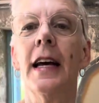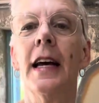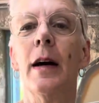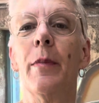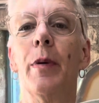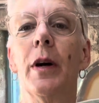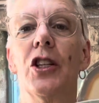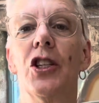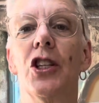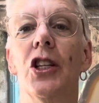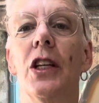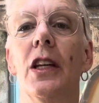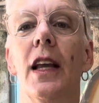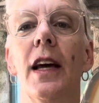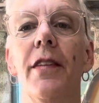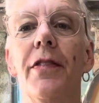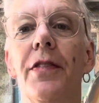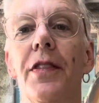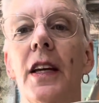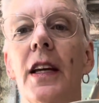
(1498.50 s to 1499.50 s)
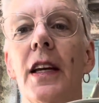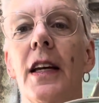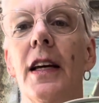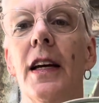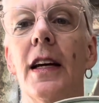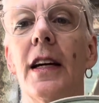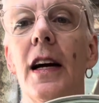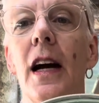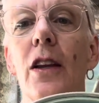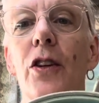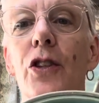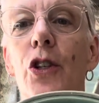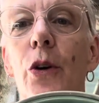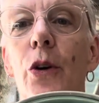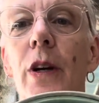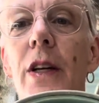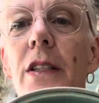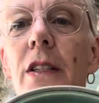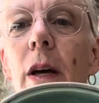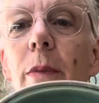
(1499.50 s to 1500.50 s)
But she left the uh, color
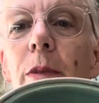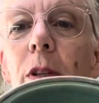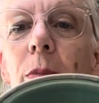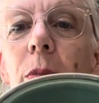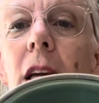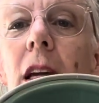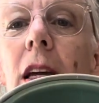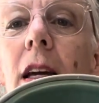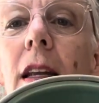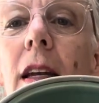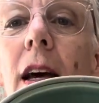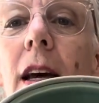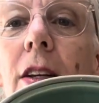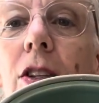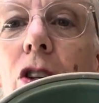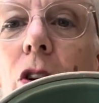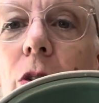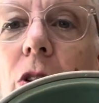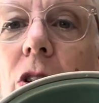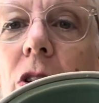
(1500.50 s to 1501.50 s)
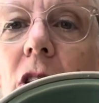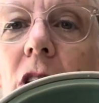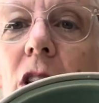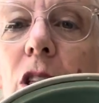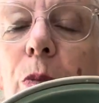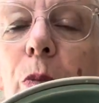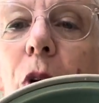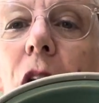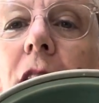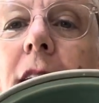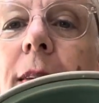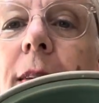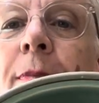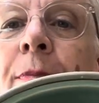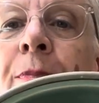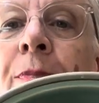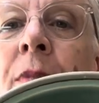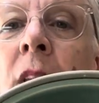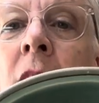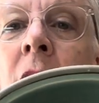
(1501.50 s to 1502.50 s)
choice up to me and I chose sea spray.
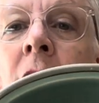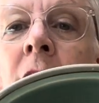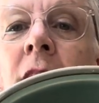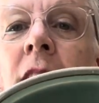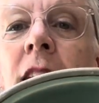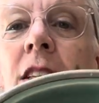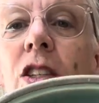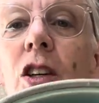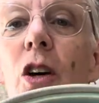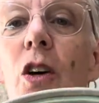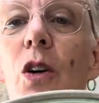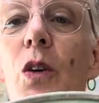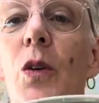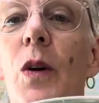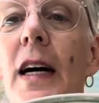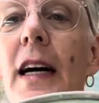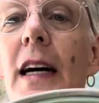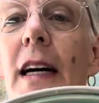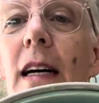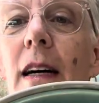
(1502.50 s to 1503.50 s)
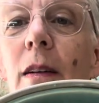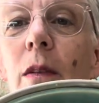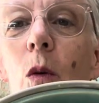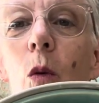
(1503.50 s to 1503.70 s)
So uh,